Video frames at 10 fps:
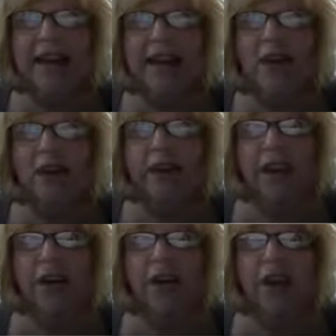in
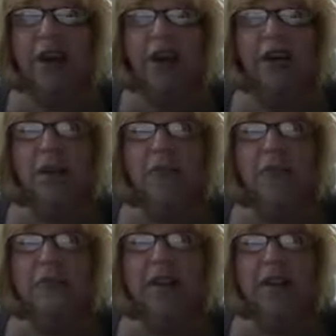healthcare comes
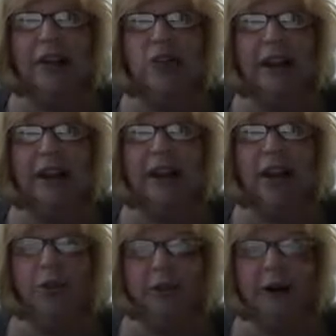from the electronic
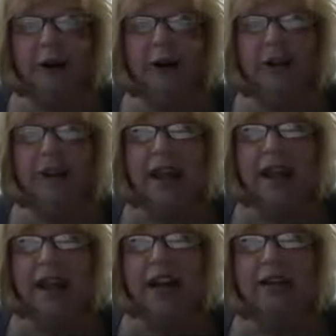health record
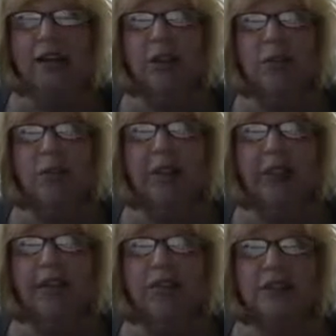and include
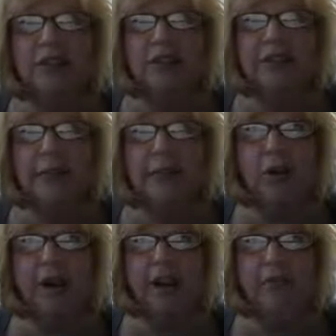things such as
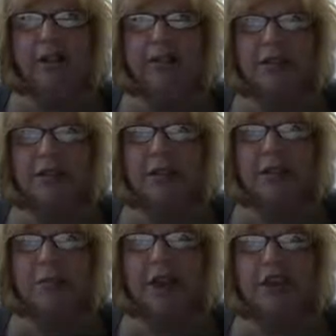demographics,
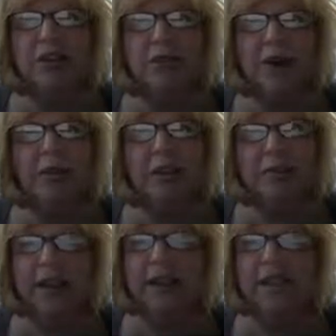patient
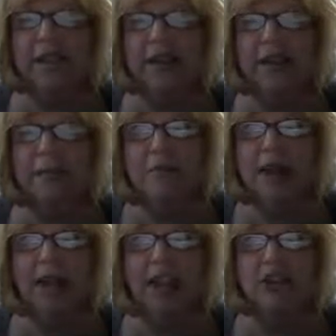problem list,
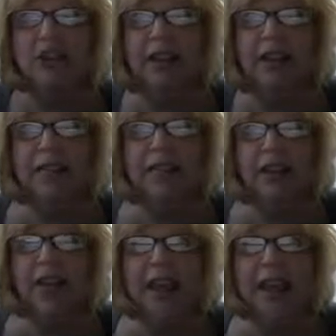medication list,
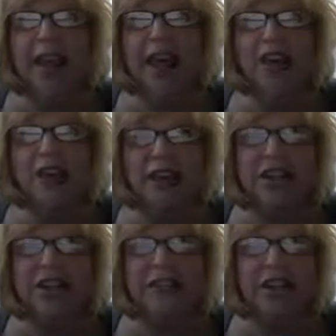
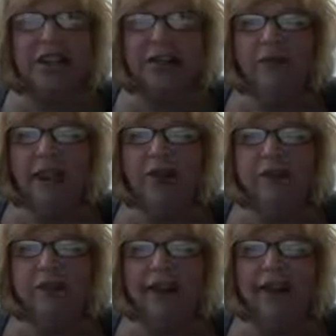allergies,
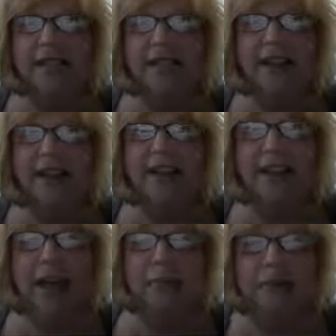vital signs, and
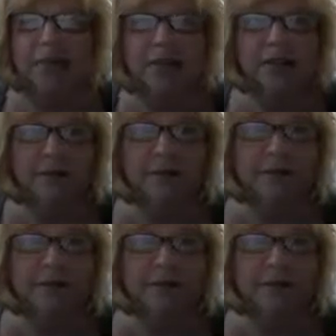lab results.